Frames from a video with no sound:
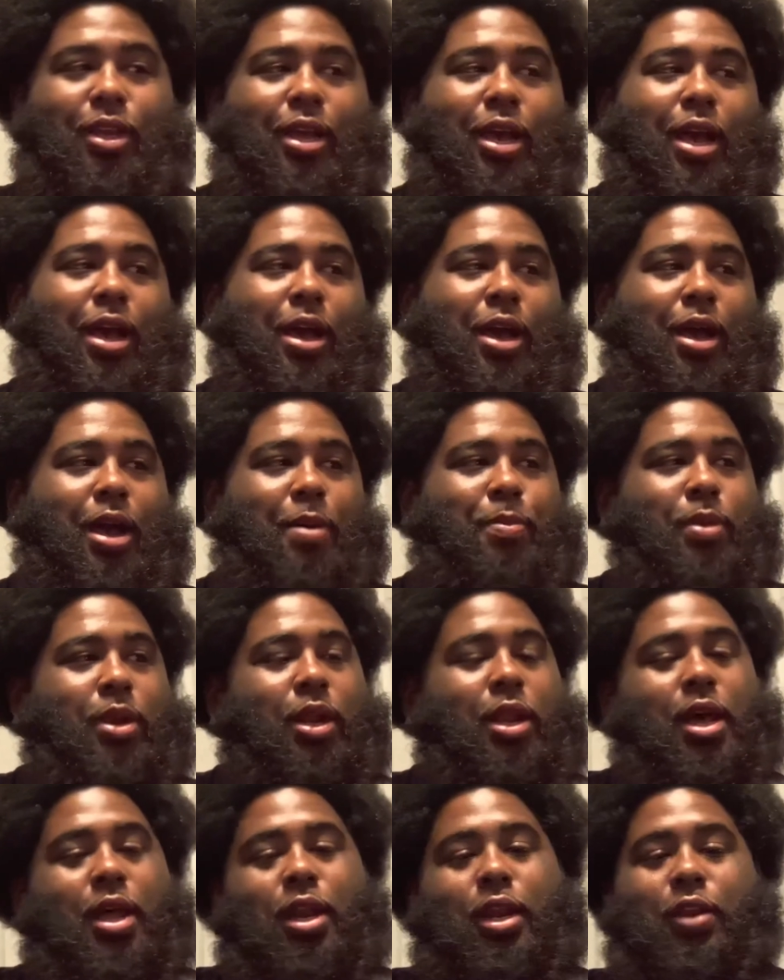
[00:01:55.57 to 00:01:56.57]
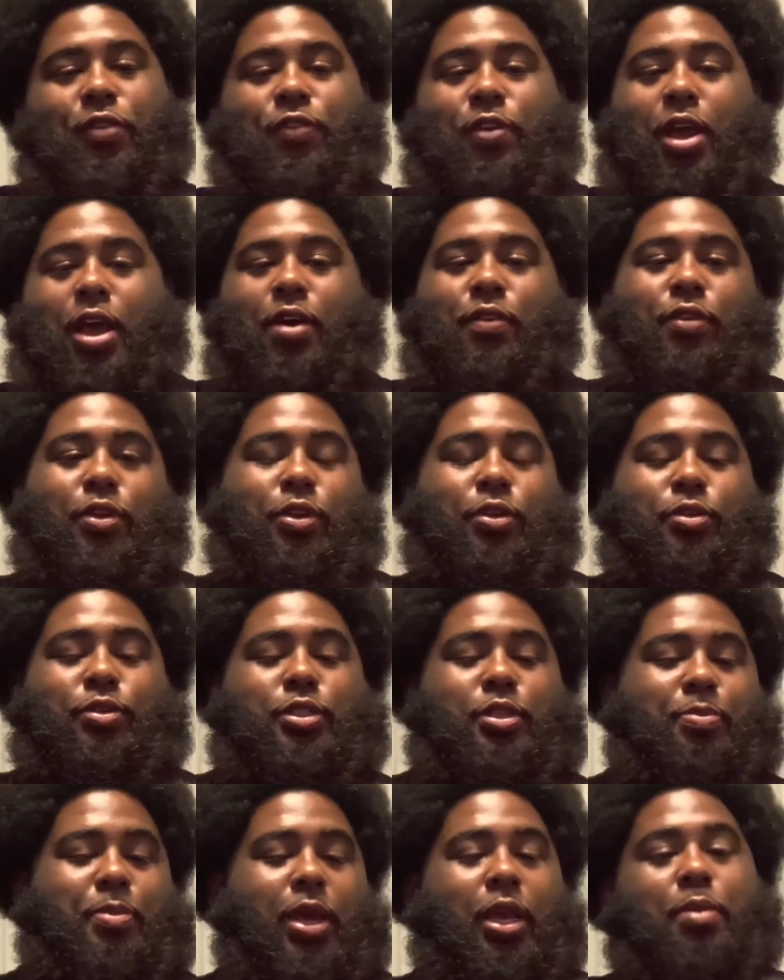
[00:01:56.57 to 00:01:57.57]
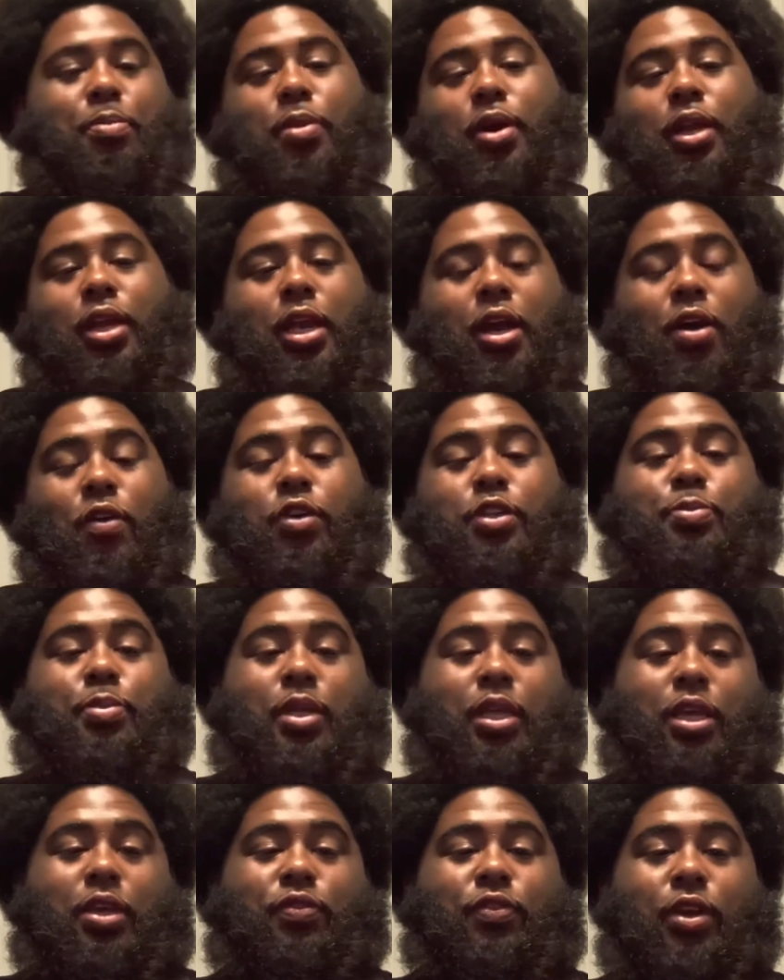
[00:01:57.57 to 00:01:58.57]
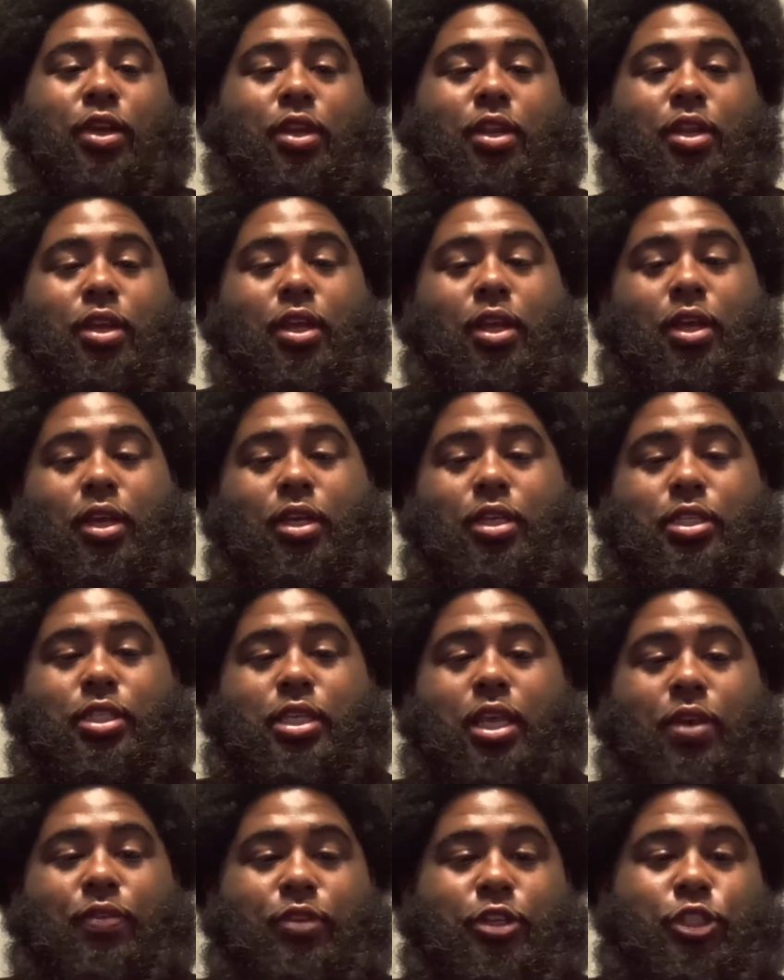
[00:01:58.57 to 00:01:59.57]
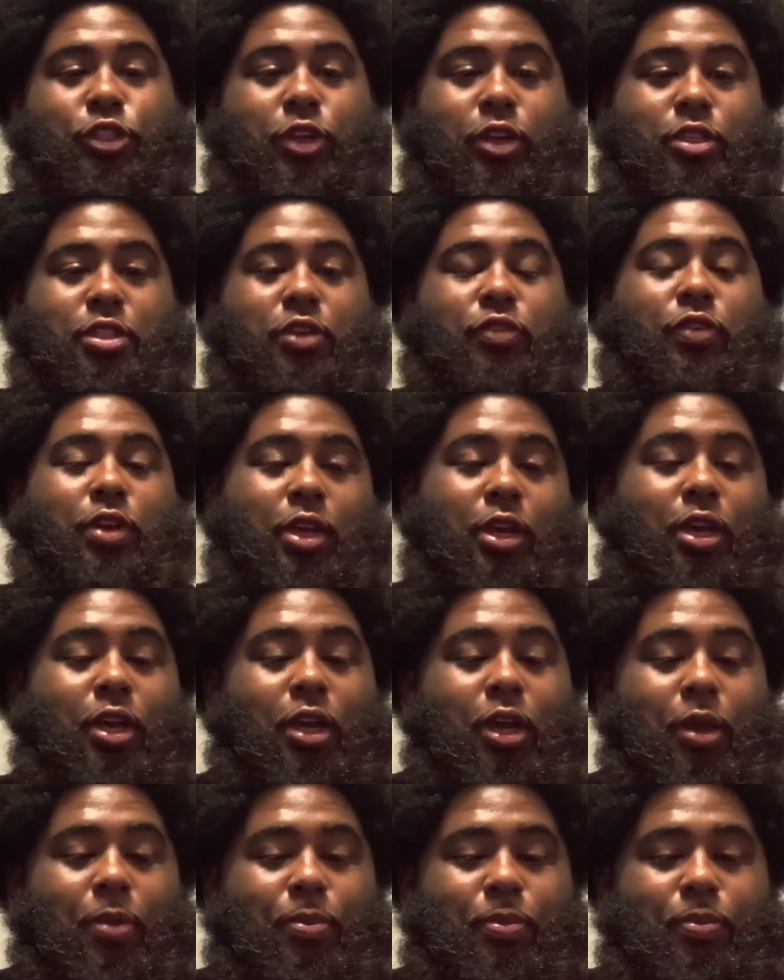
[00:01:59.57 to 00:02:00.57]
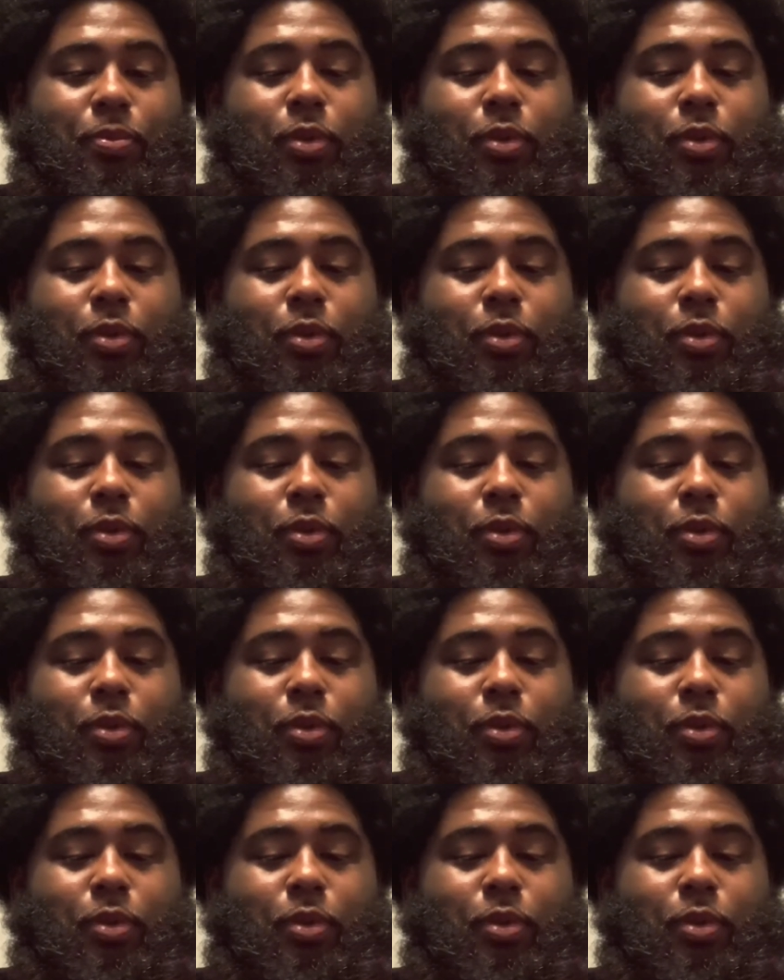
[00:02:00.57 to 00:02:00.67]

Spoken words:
I'm in a lot of different avenues to make money. I always believe in 7 streams of income.